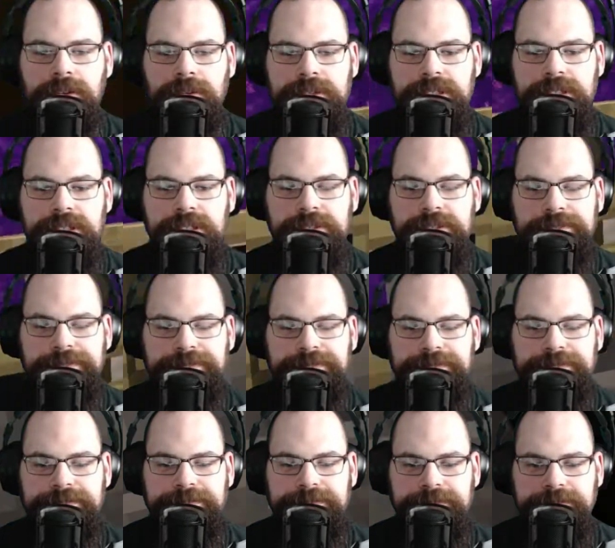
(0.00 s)

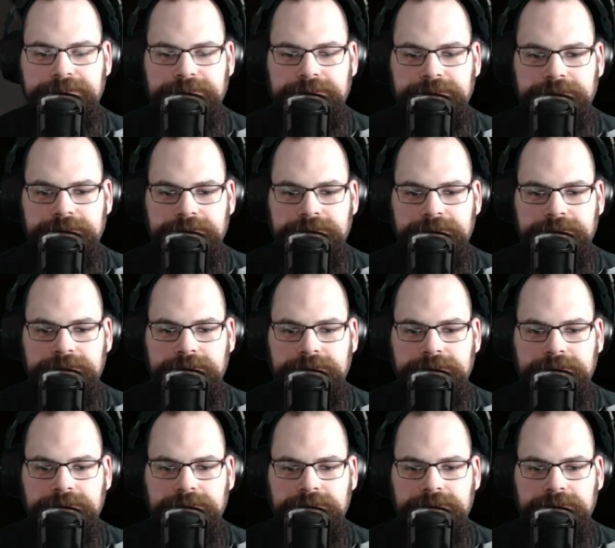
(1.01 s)

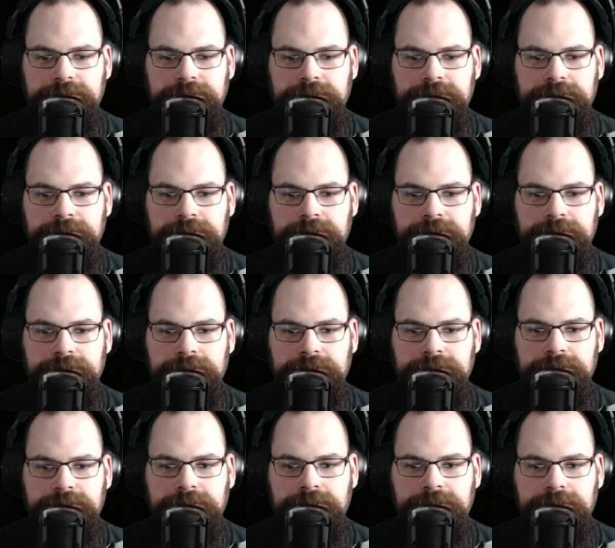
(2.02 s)

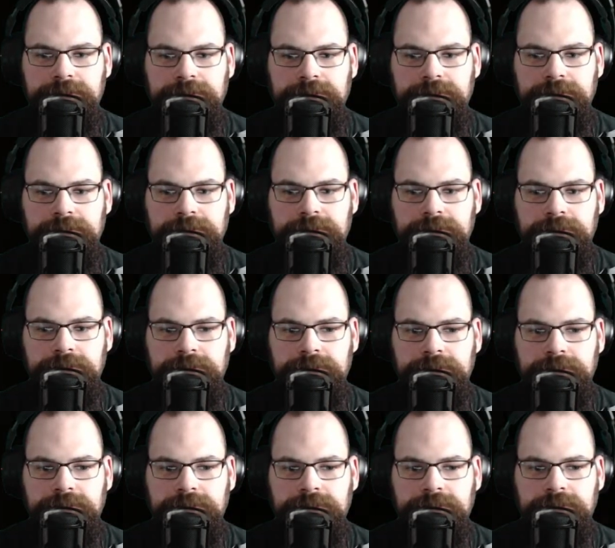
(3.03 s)

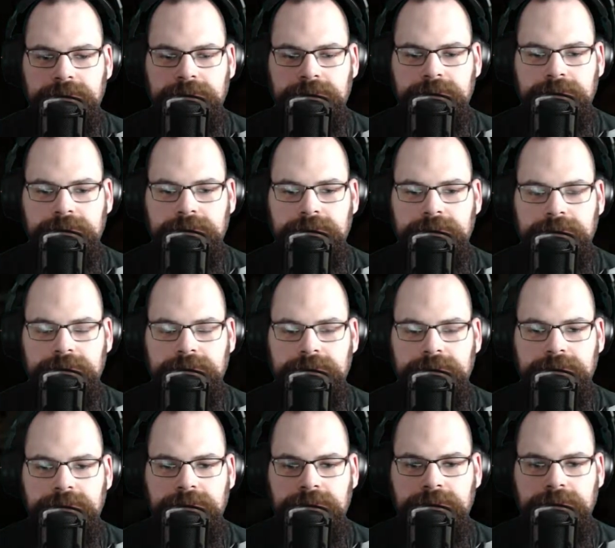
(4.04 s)

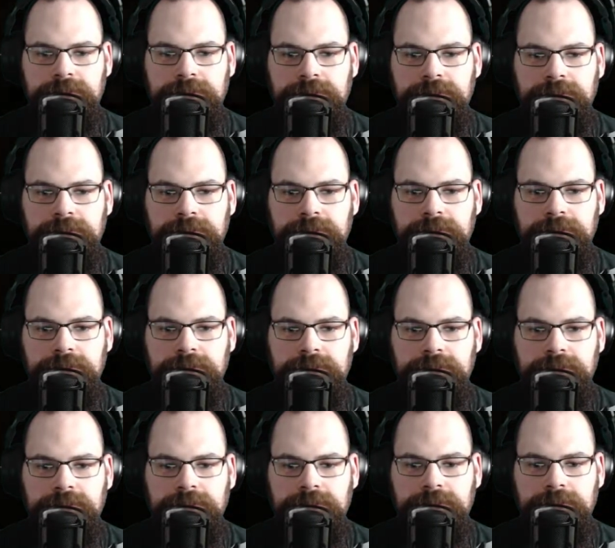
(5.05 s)

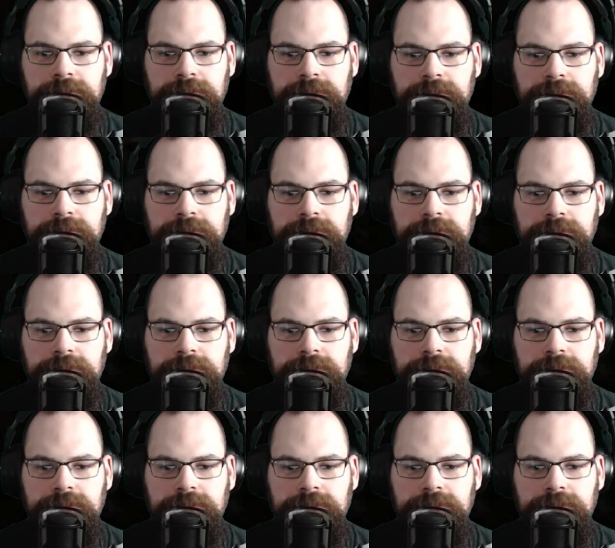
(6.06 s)
(silent)